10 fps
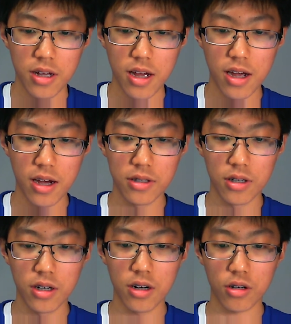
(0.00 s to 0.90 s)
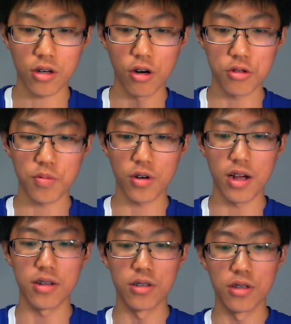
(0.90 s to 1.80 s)
and goes for
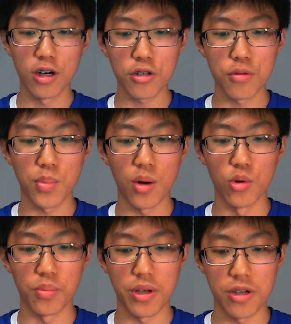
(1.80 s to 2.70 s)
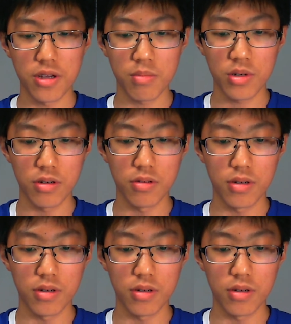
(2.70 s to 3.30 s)
another Bubble Beam,